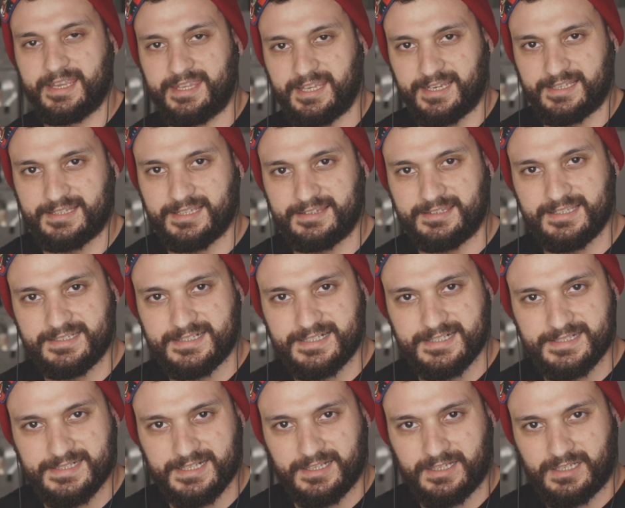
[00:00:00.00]
I think that this
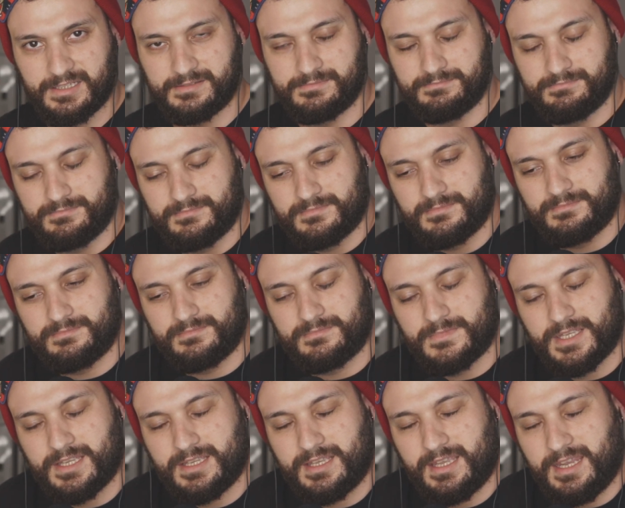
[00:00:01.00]
is
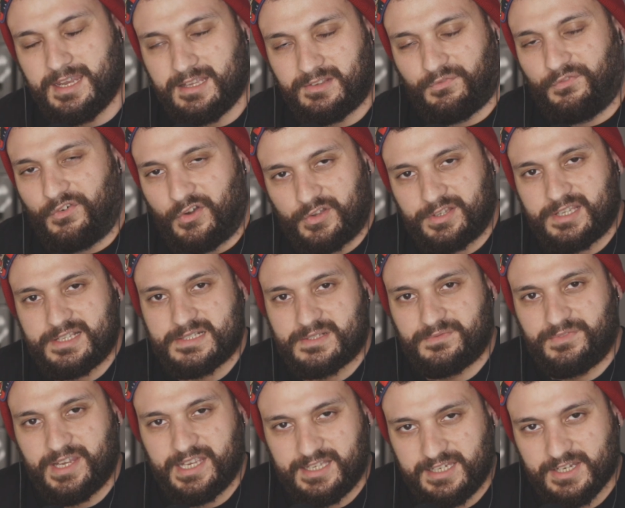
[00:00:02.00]
it for this
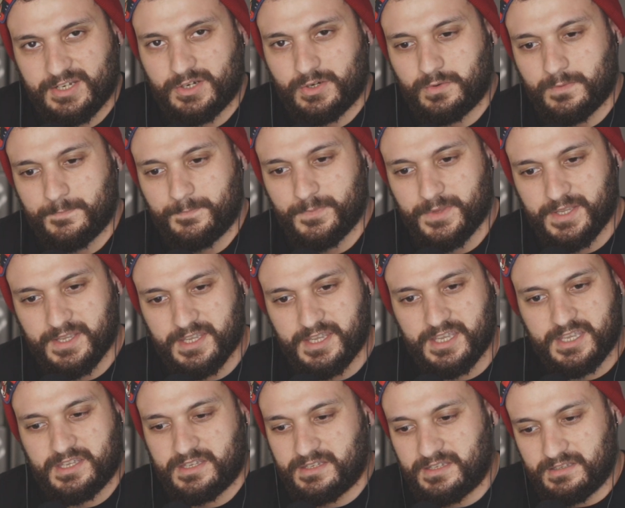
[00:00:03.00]
video.
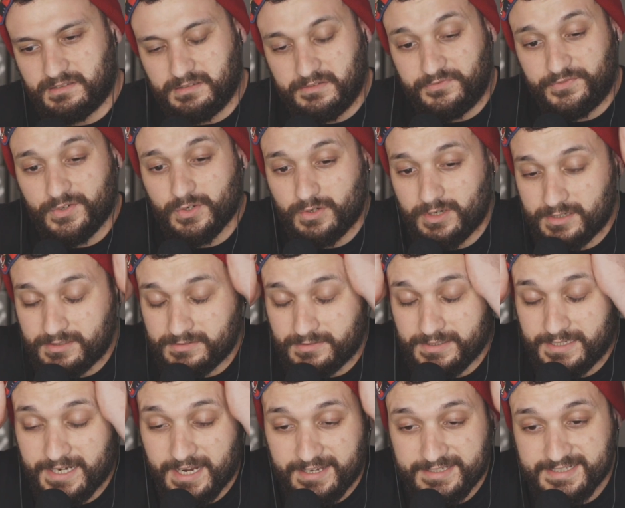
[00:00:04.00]
If you
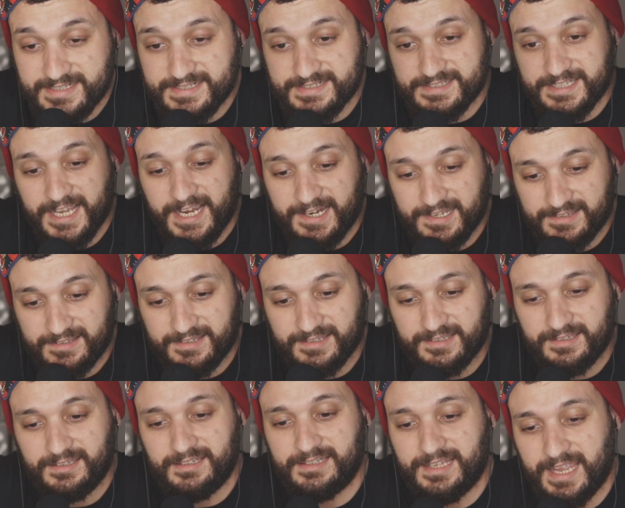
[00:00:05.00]
got stuck
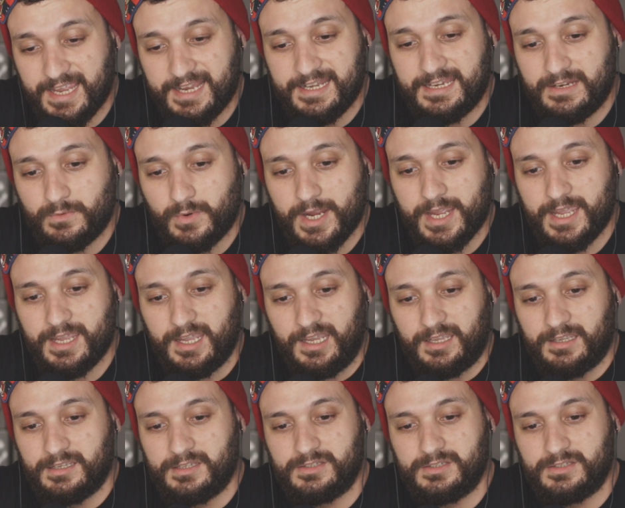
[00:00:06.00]
in any way